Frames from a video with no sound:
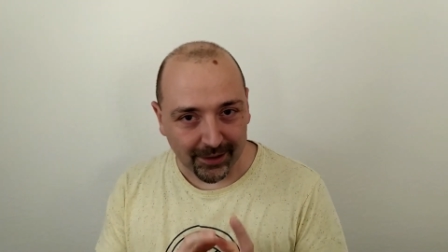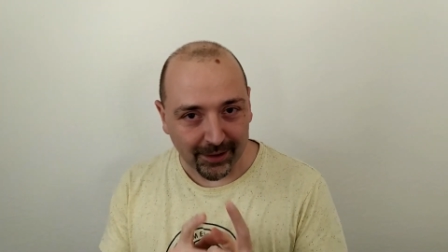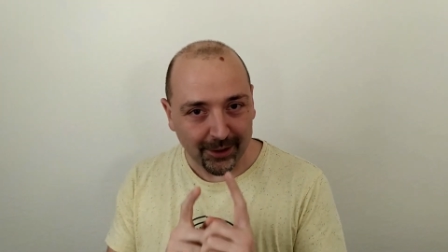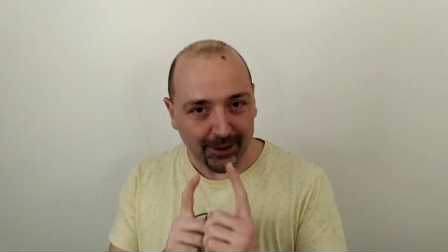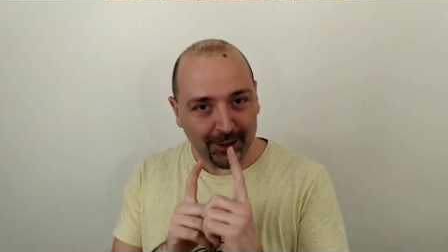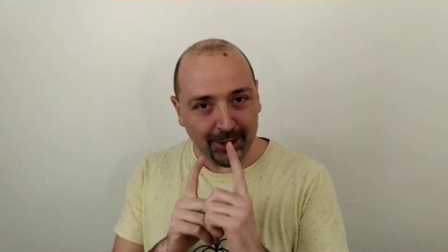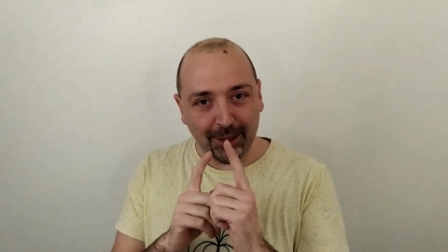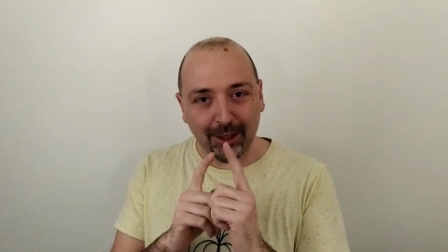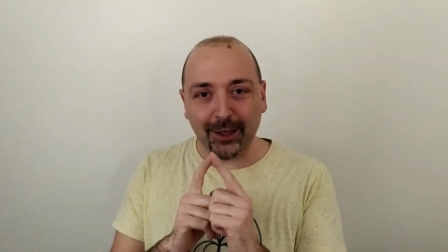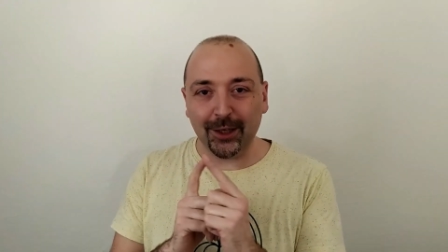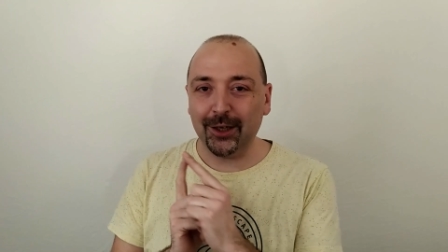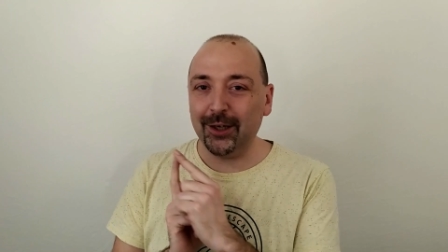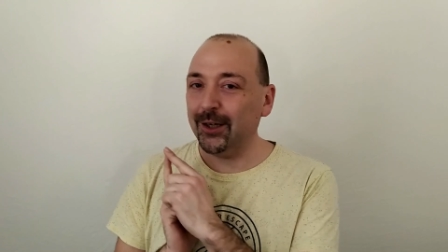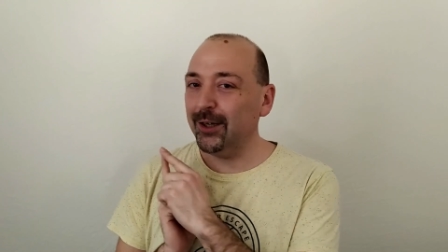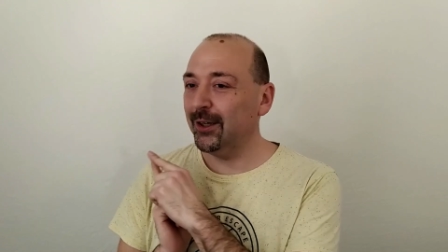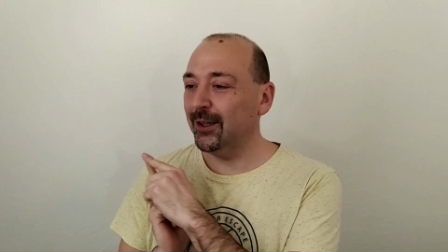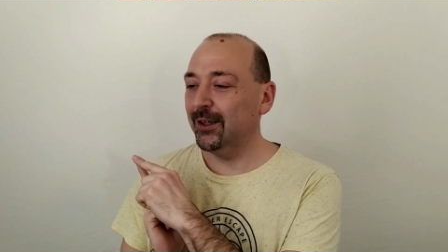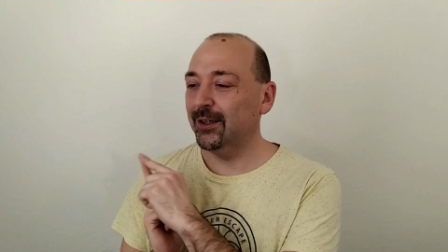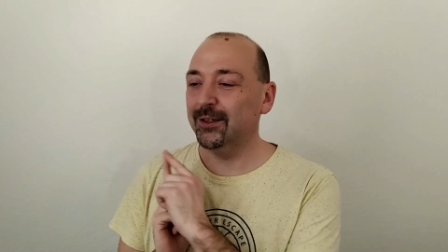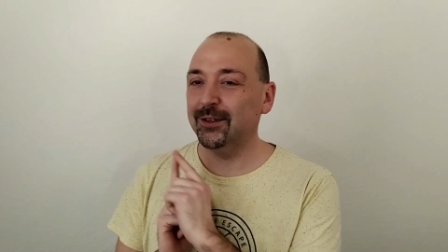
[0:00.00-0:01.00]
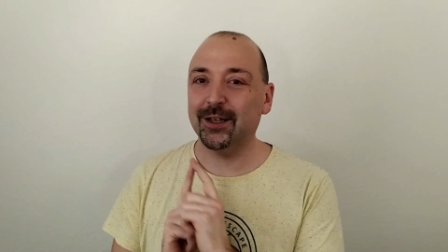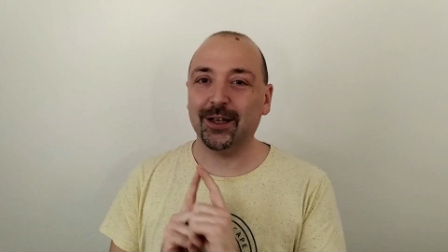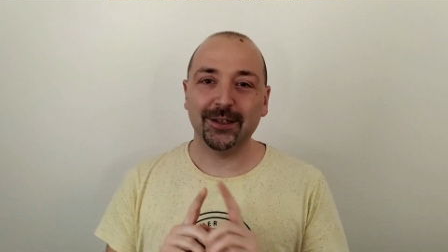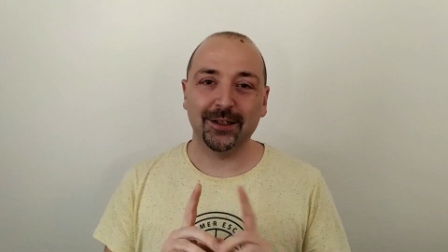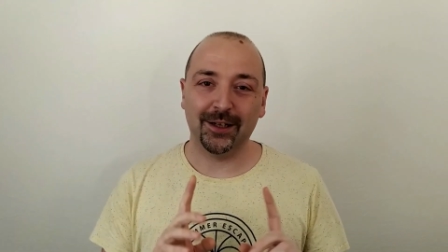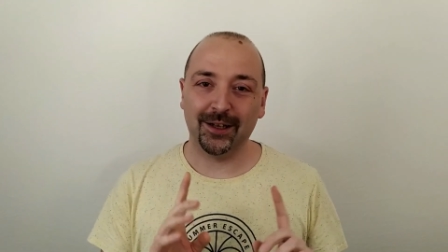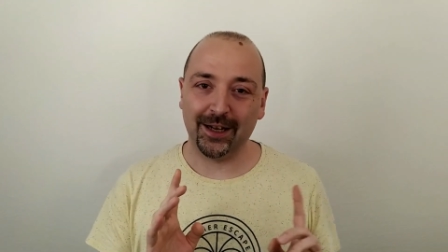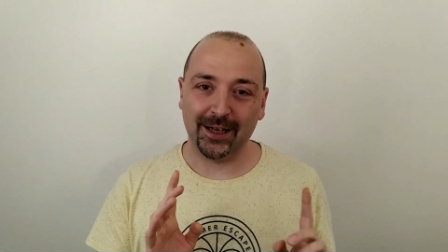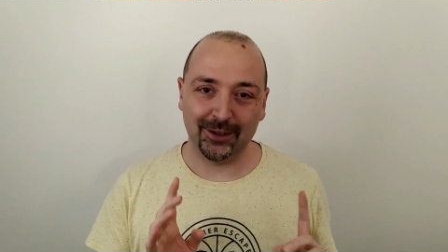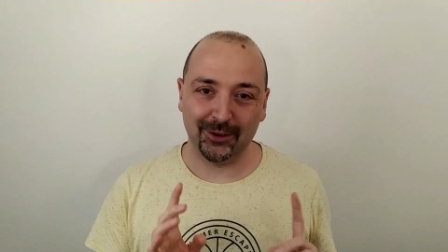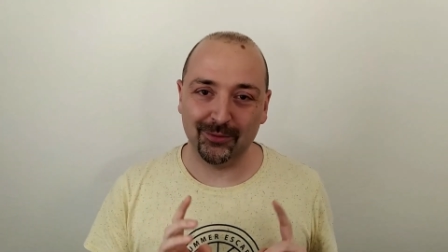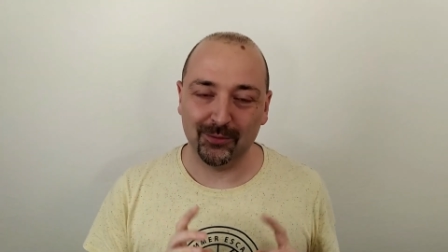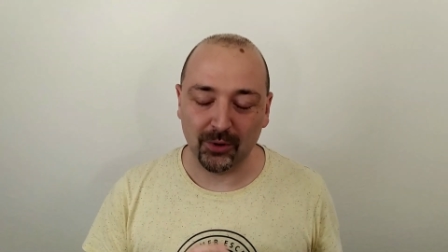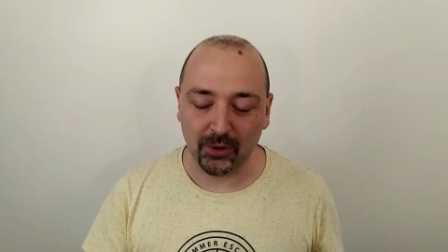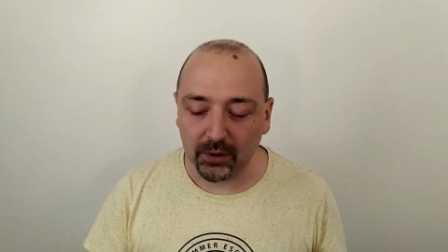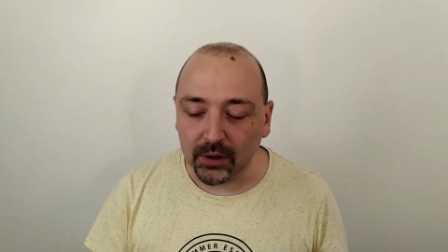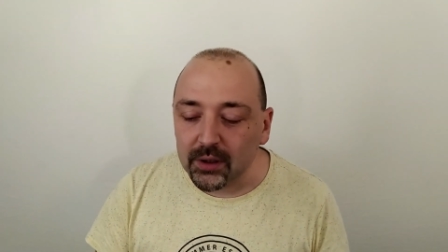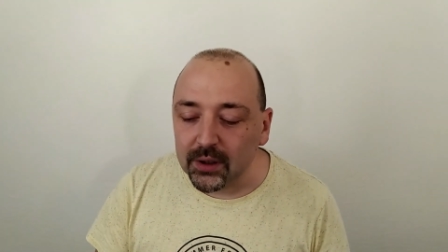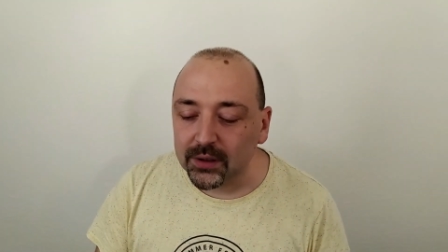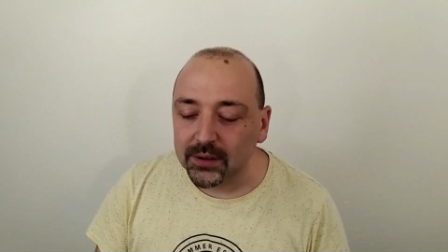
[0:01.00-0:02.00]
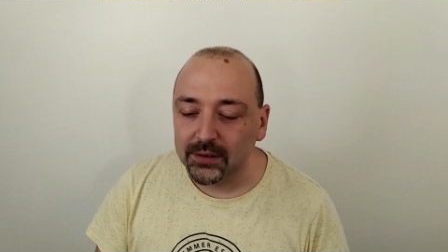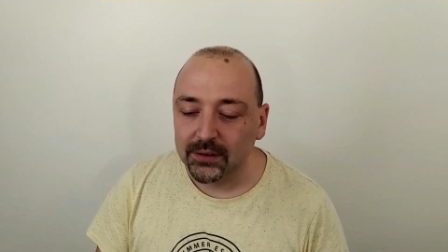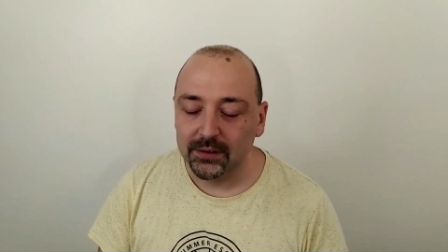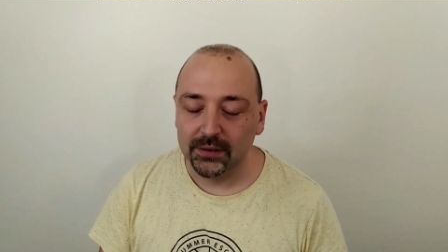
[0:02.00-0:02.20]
he doesn't like to work.